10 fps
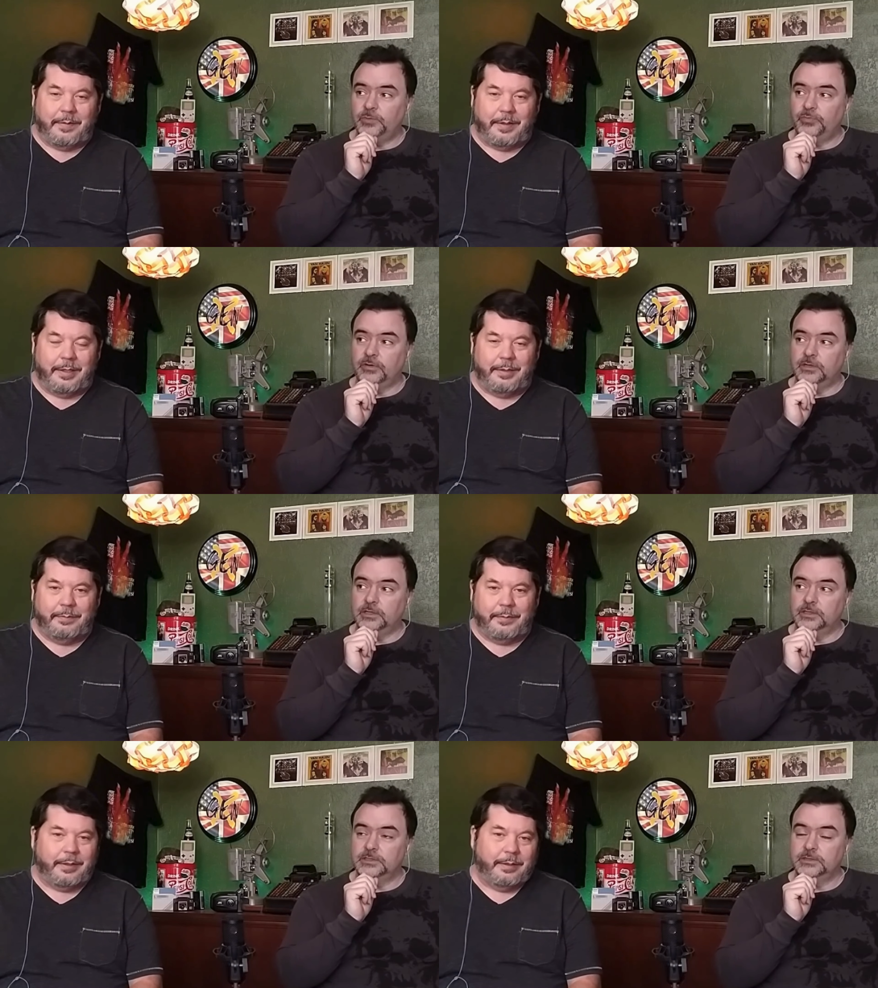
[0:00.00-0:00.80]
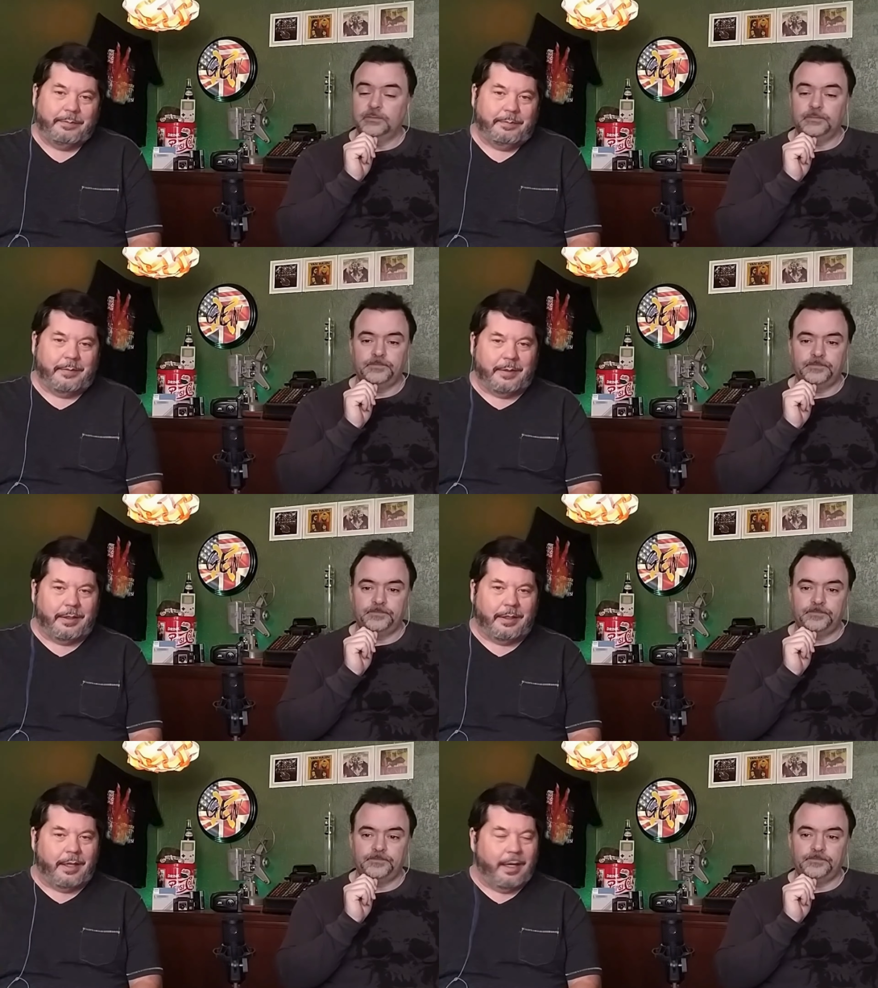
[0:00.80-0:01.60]
Speaker 1: products.
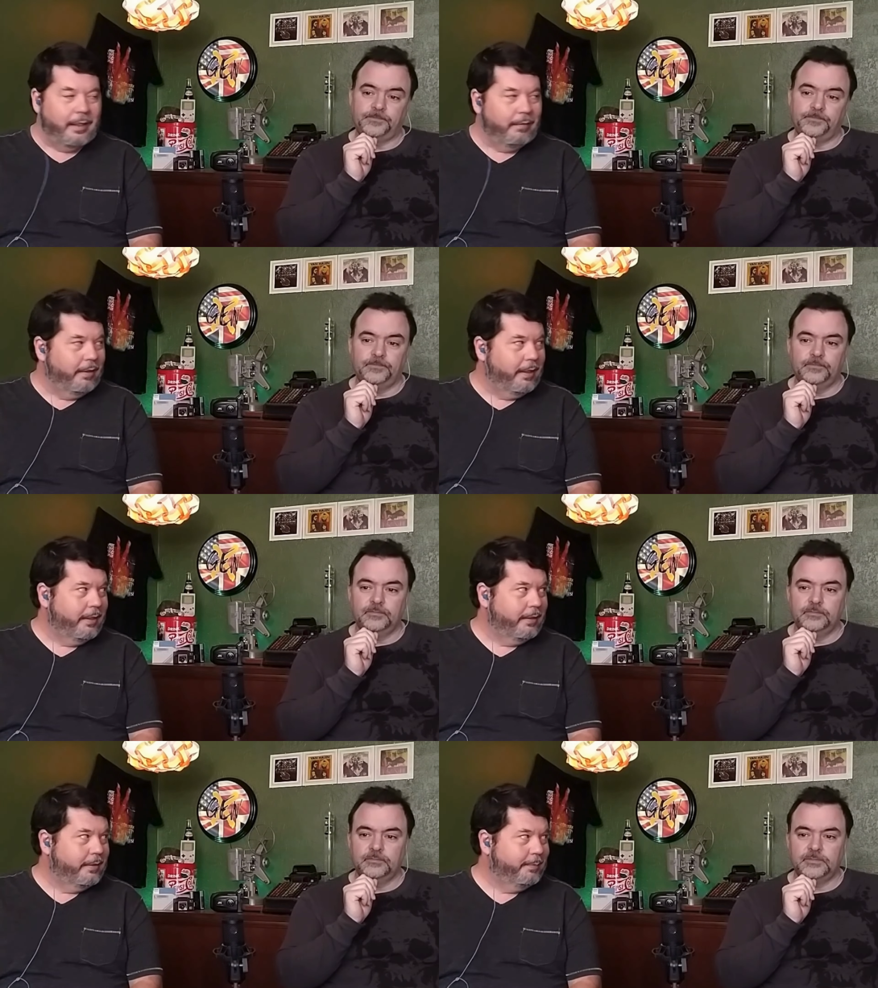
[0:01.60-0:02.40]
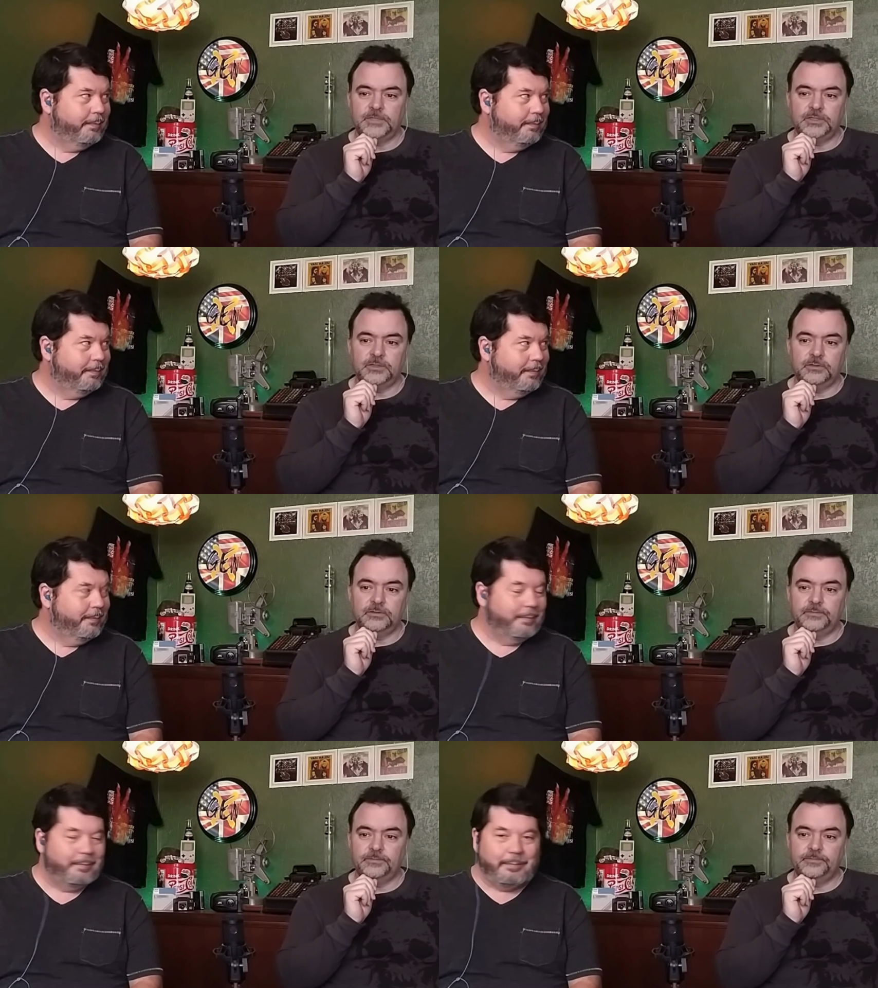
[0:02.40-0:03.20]
Gotta love the 80s. T-shirt.
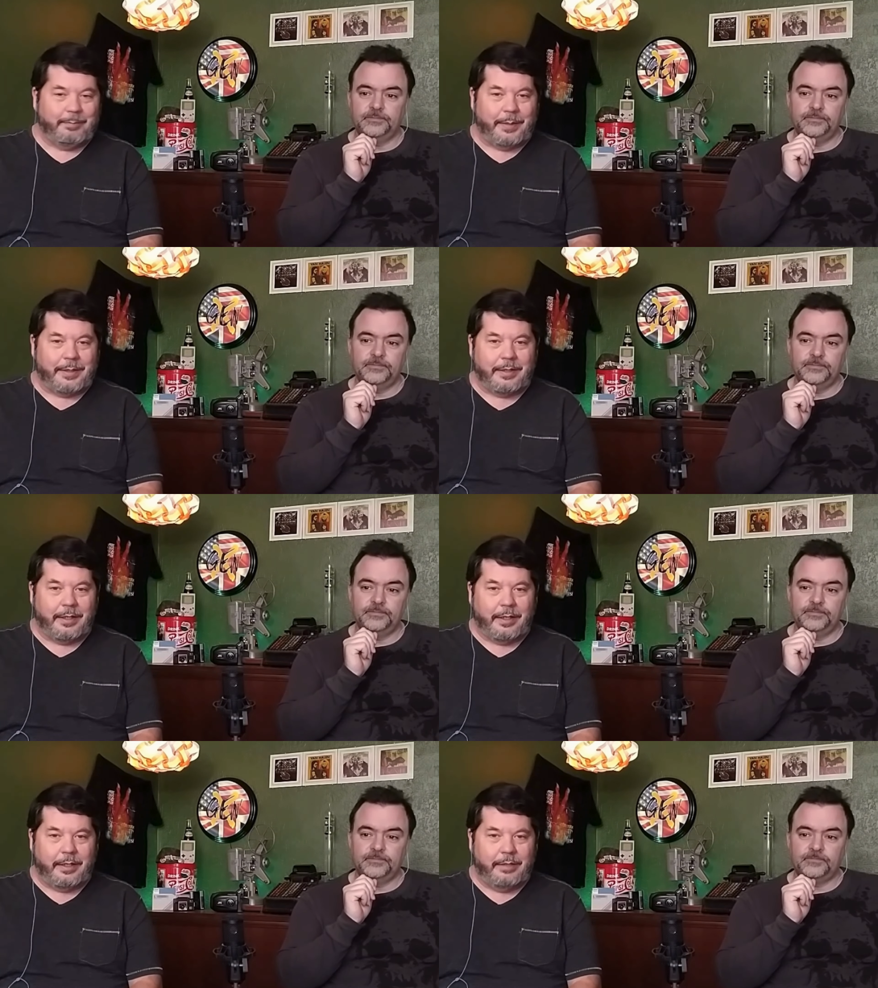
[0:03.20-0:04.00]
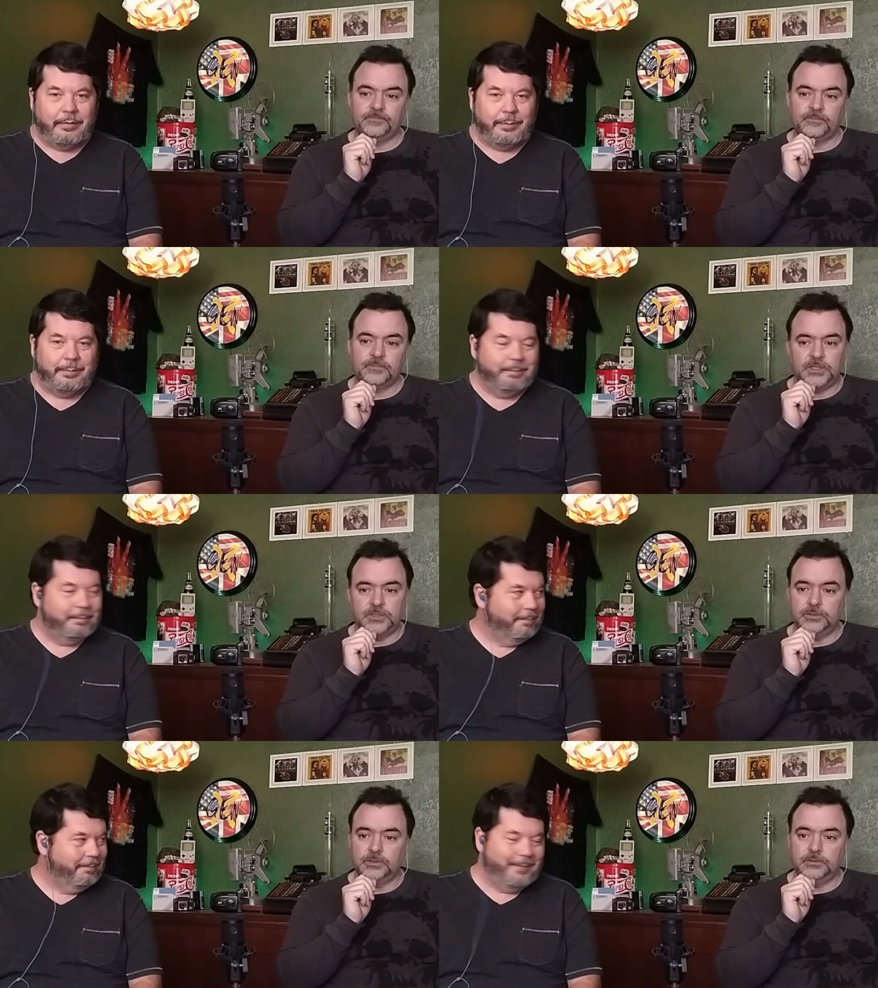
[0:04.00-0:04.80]
Best decade ever. T-shirt.
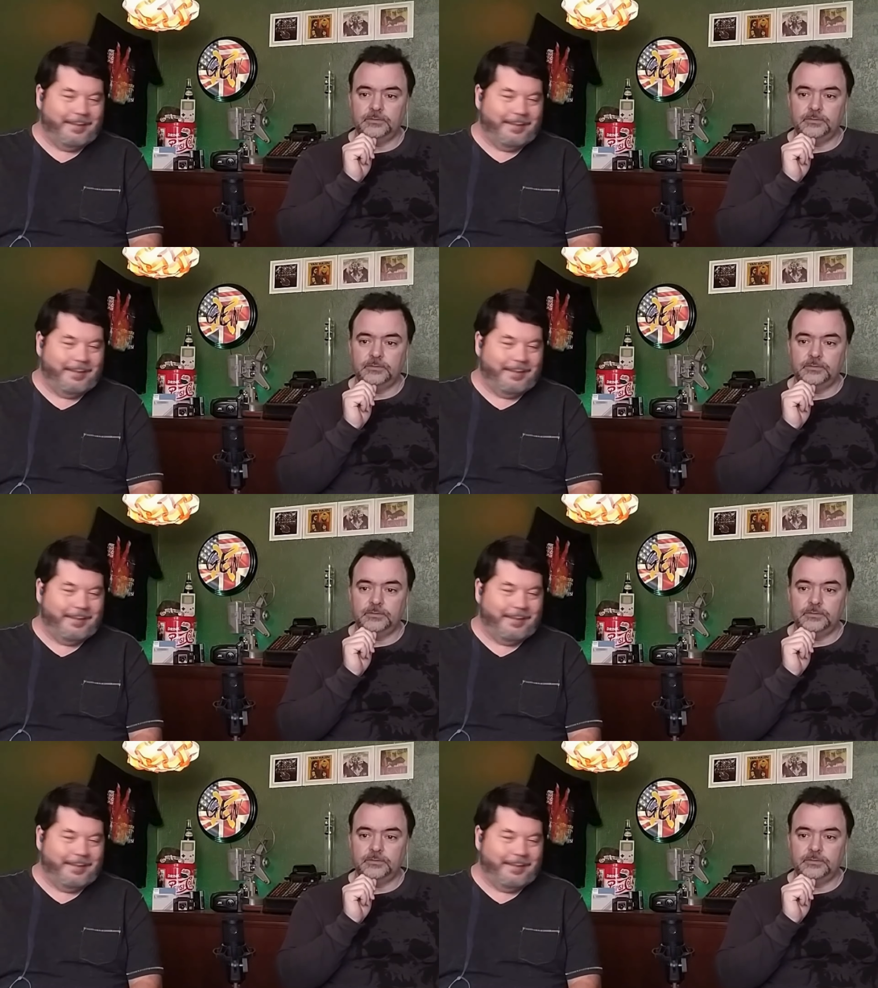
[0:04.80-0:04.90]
